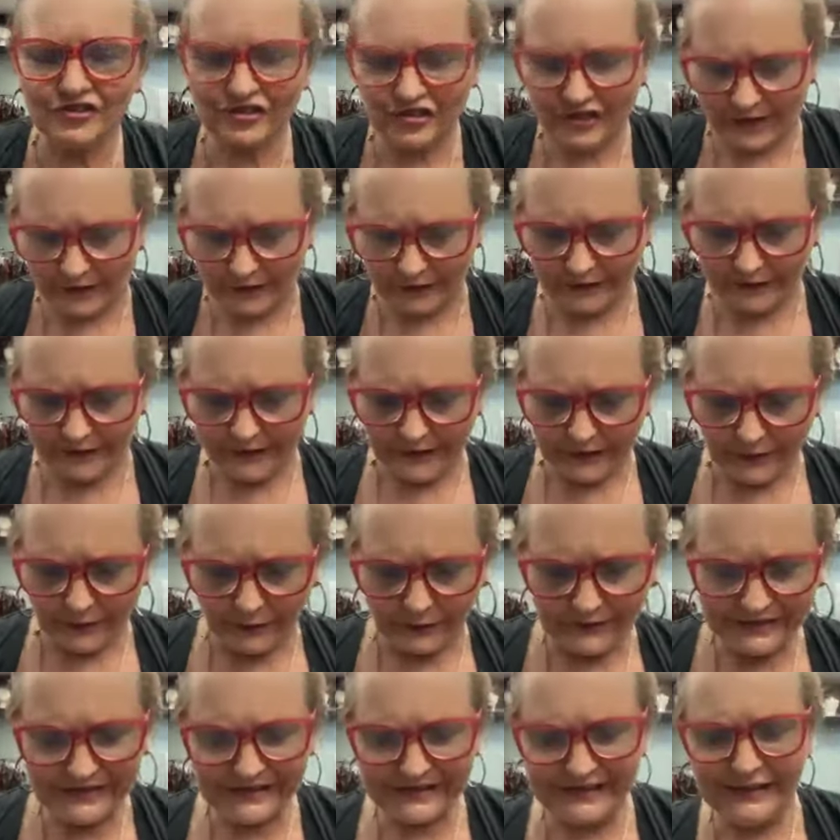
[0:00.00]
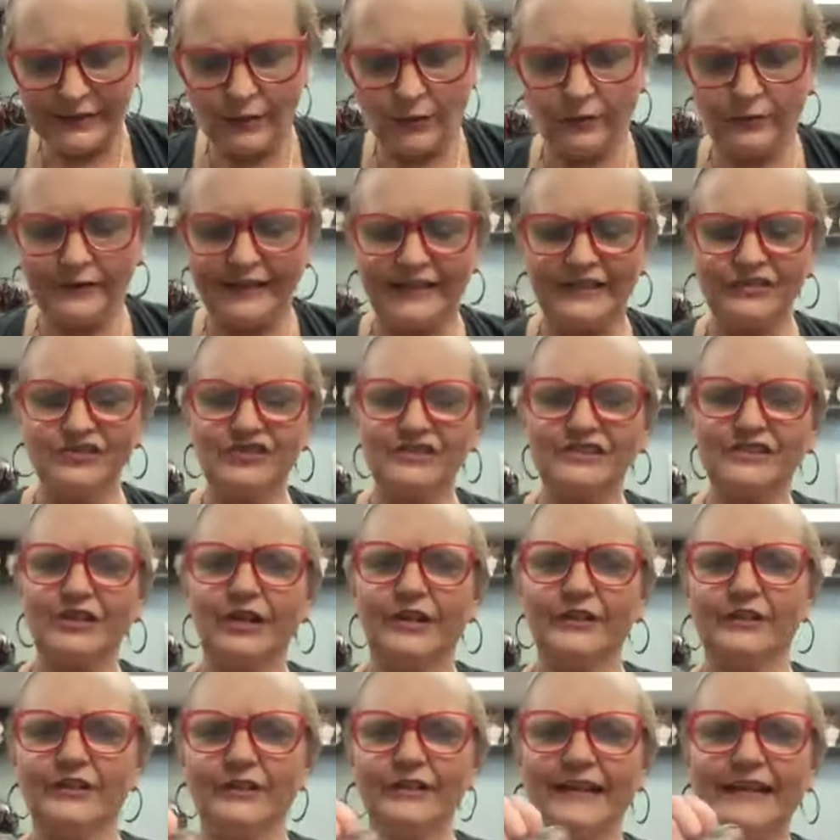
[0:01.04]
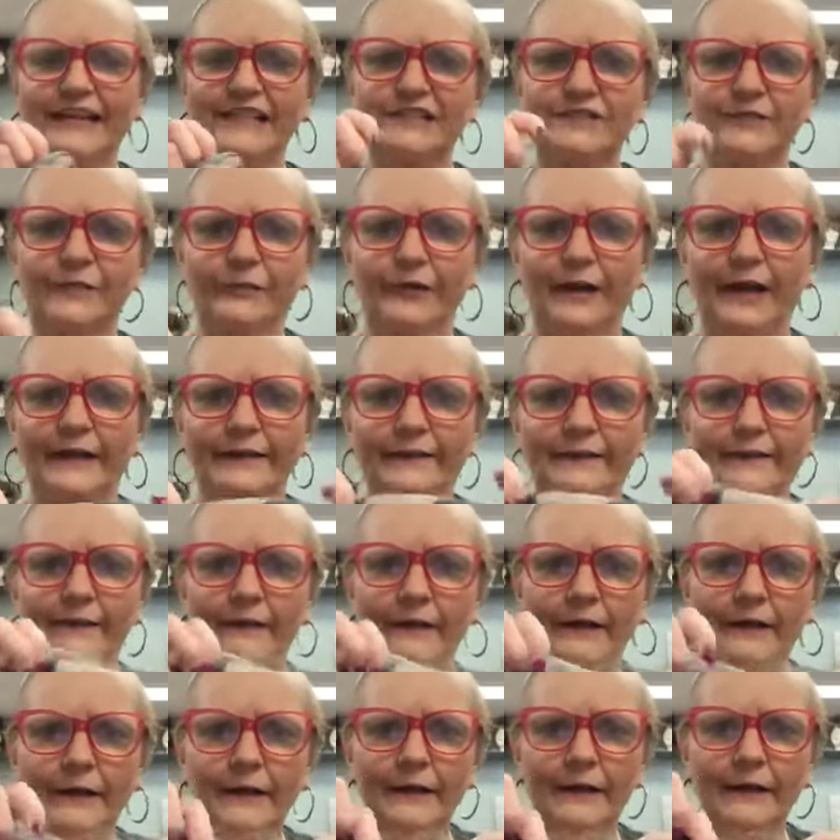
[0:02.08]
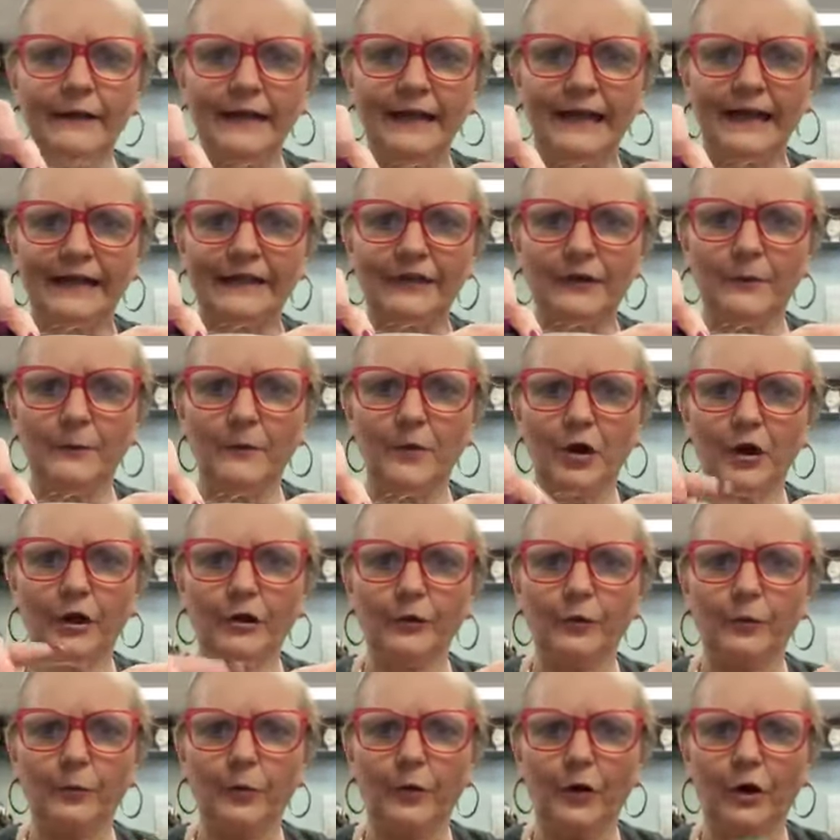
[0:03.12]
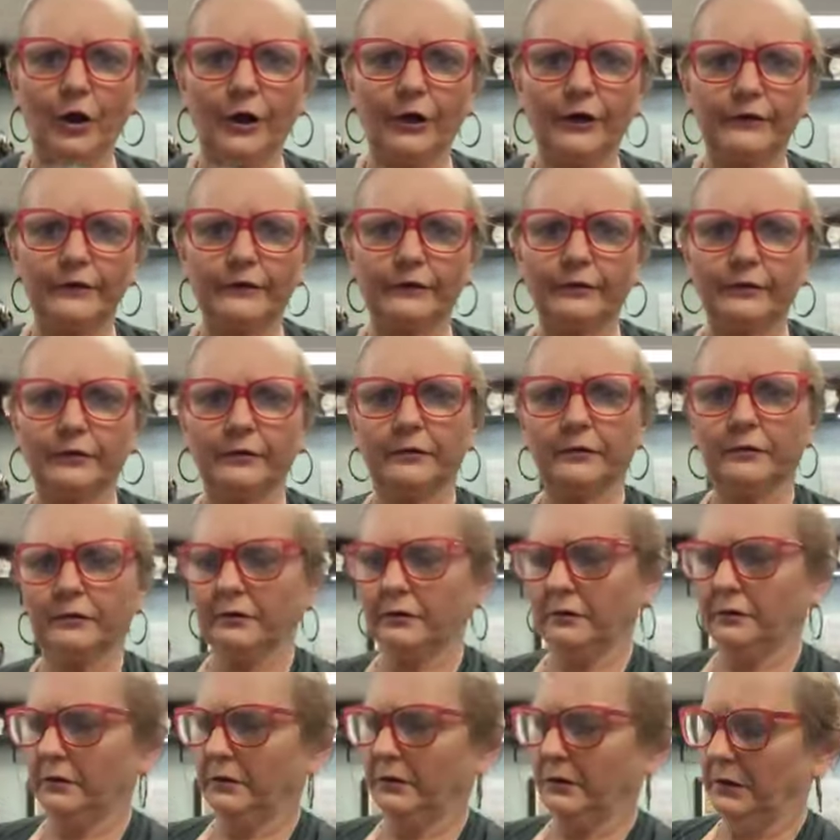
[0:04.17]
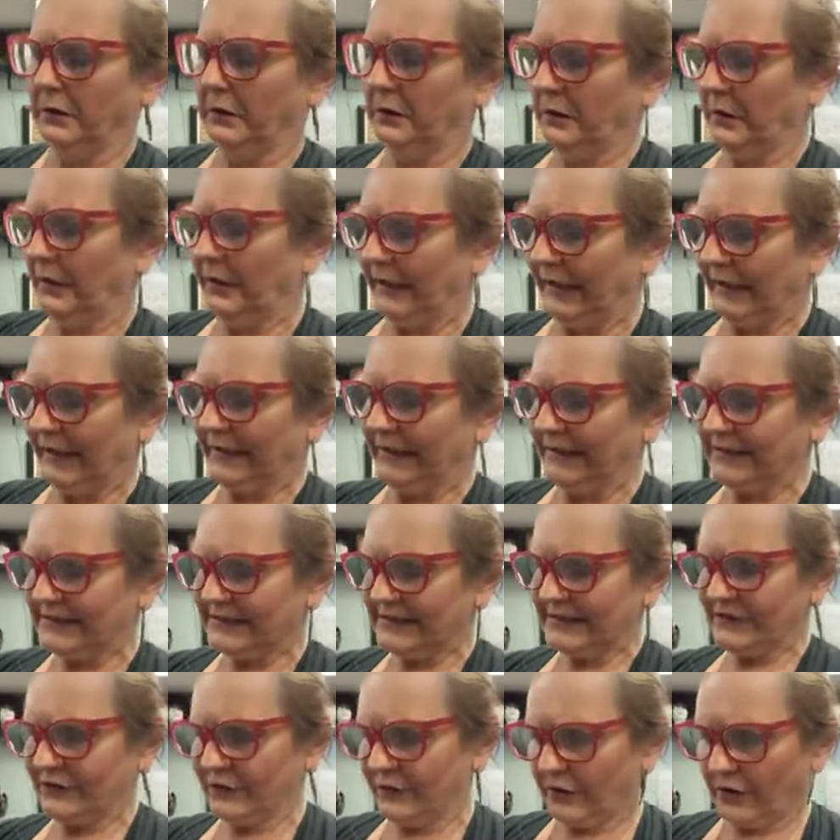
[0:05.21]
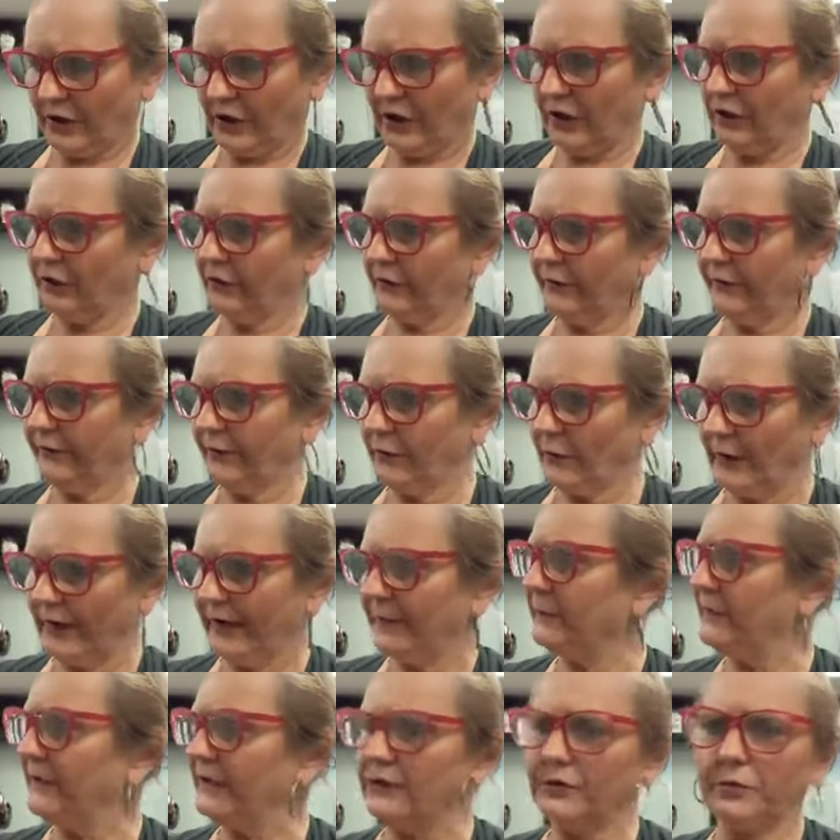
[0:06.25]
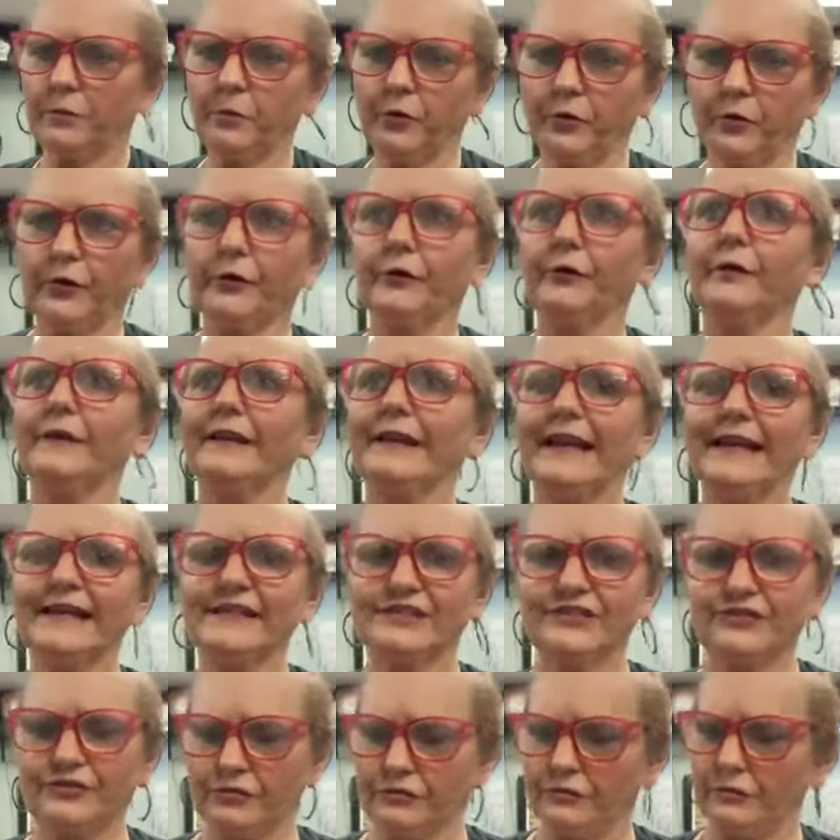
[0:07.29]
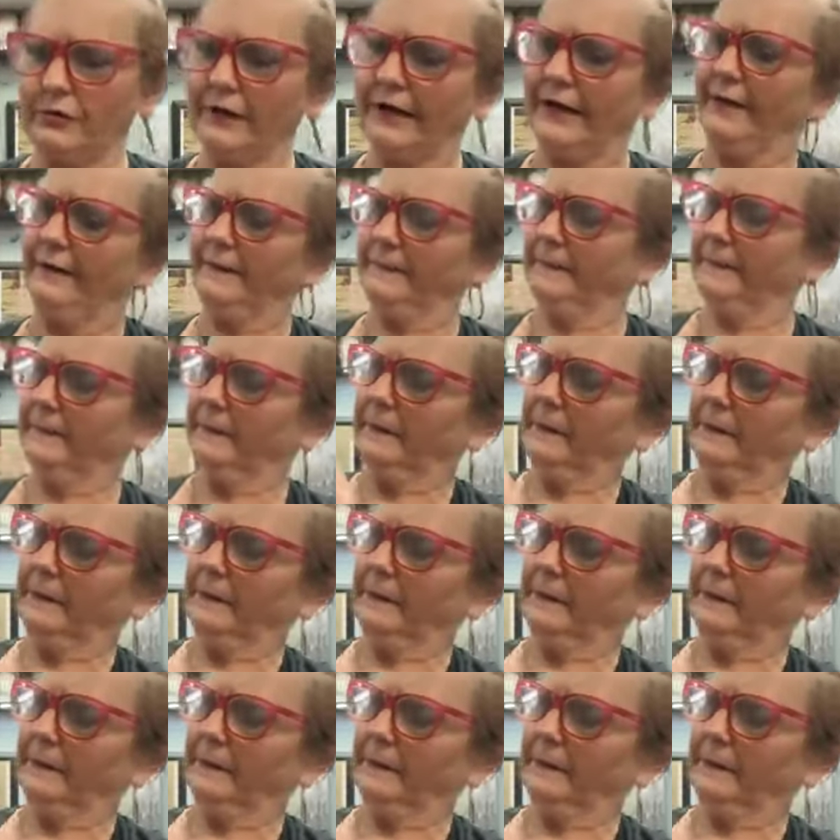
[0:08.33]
Sharon. It was Leone, and she's got the lace front and the mono part. And this is her color. If you want me to put her next to